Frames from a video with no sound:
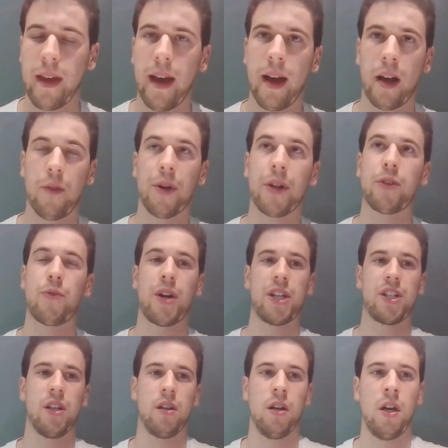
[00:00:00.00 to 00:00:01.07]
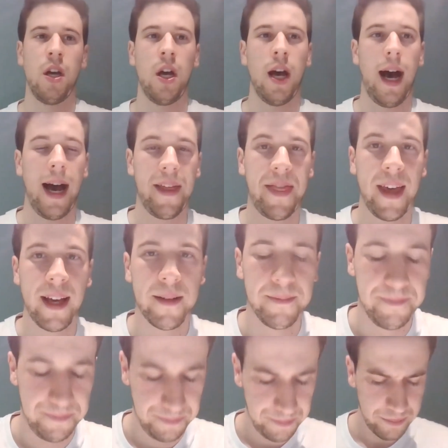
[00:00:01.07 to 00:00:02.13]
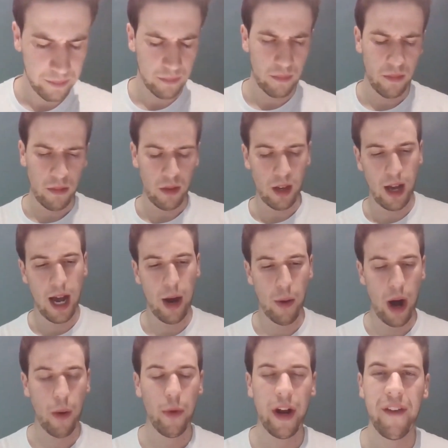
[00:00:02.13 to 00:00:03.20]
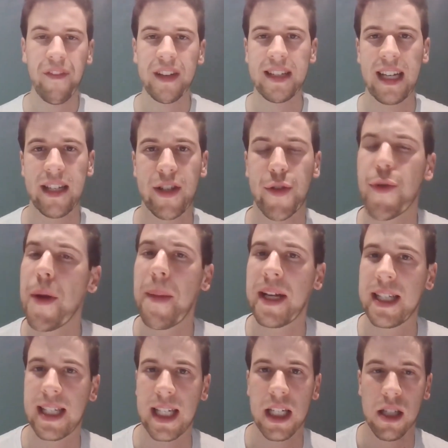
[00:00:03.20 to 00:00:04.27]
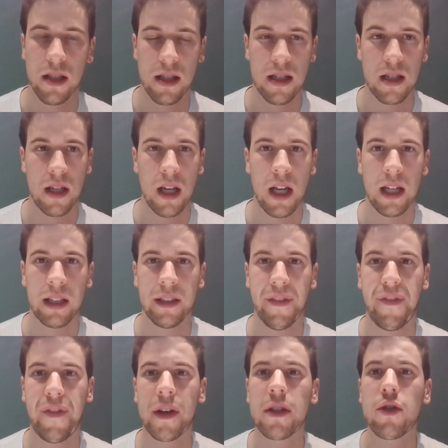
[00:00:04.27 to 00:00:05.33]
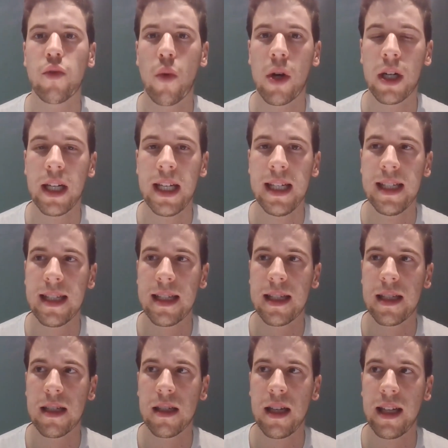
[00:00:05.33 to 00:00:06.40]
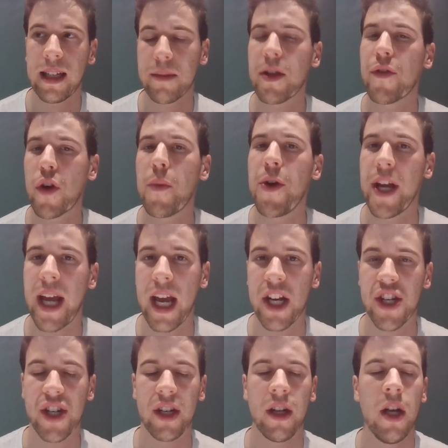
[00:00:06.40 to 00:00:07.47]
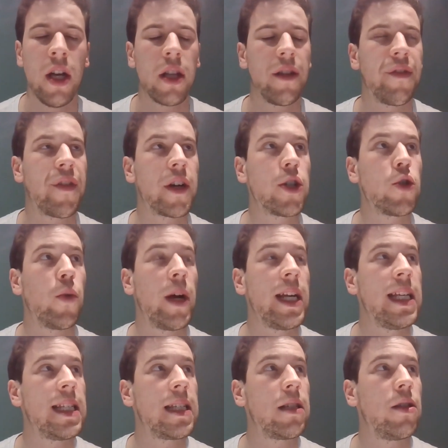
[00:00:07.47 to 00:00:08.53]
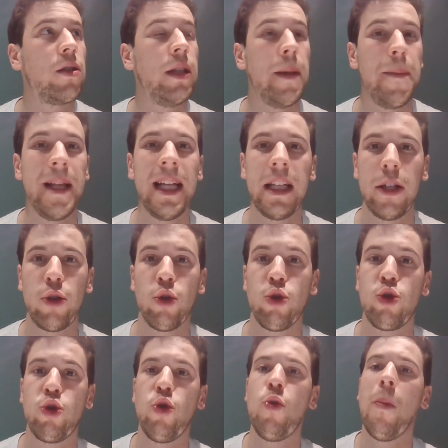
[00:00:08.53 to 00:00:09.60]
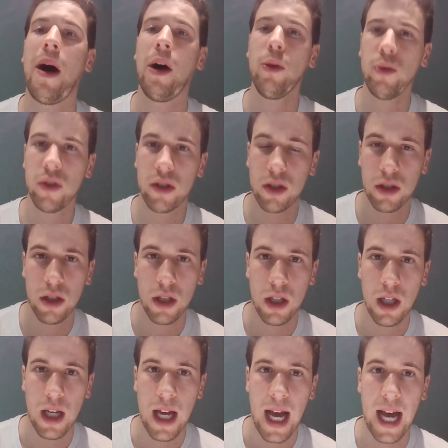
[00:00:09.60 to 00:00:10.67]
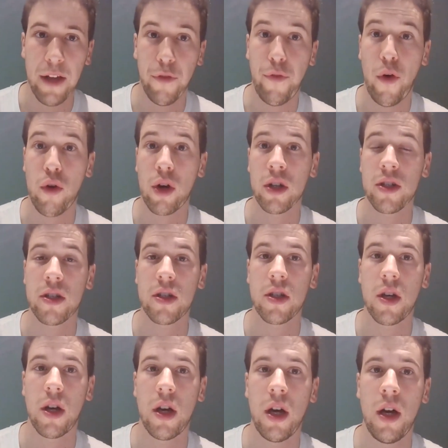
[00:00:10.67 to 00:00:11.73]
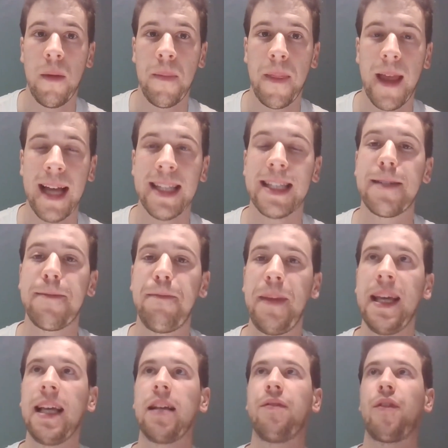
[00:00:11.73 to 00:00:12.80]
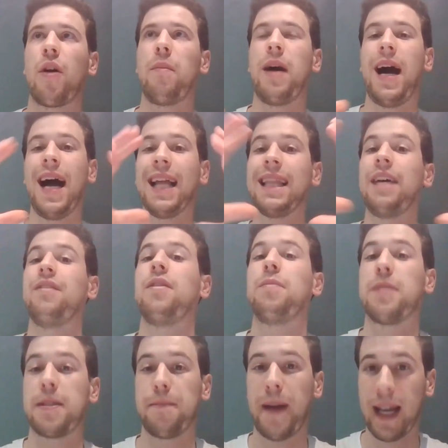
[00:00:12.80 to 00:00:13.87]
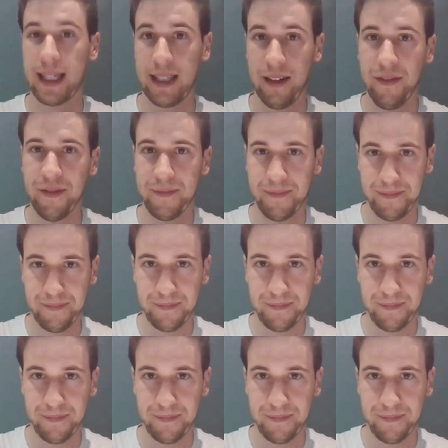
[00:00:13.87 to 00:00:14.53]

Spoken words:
Yeah, great question. I think I would emphasize three main skills. The first one is, in terms of communication, the first one is the ability to zoom out and focus and speak from a high level perspective.